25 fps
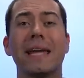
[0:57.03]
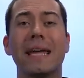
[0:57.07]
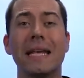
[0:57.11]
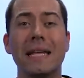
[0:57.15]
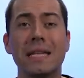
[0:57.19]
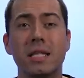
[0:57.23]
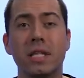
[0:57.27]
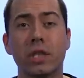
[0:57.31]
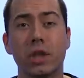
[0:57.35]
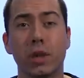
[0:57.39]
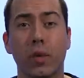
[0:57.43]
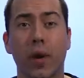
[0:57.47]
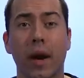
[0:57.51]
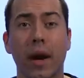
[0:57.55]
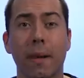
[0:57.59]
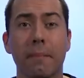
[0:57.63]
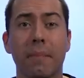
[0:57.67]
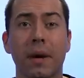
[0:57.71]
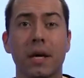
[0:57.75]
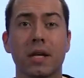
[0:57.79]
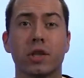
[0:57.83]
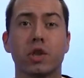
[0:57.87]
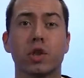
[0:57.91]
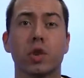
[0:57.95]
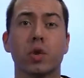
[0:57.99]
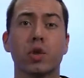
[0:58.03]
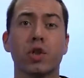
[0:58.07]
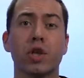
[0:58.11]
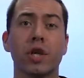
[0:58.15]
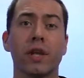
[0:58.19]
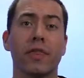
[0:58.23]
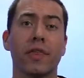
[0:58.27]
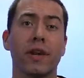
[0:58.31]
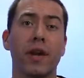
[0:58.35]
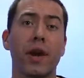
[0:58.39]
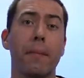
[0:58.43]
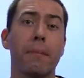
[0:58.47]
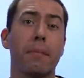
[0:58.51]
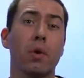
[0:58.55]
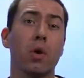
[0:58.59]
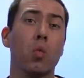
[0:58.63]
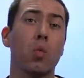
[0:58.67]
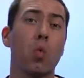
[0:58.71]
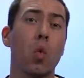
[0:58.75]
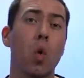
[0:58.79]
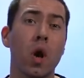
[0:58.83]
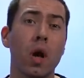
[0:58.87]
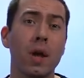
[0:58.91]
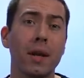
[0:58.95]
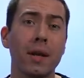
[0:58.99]
Instagram by searching the number
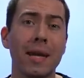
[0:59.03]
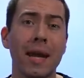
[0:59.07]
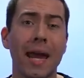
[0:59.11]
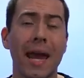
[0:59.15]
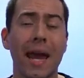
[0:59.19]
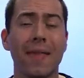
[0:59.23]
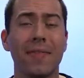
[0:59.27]
1